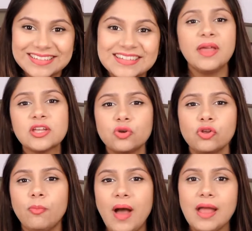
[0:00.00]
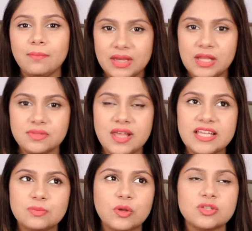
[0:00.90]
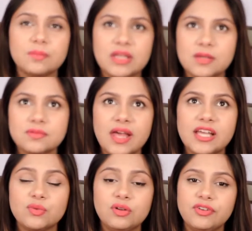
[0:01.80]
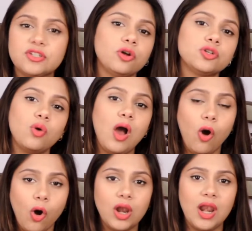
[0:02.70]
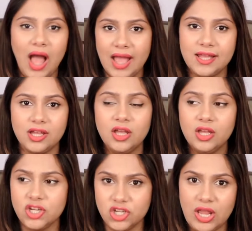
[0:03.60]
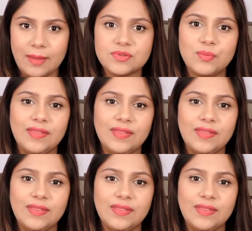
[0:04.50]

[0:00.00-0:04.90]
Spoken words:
Now make sure you buy a medium size, because a medium size will fit onto all eye shapes,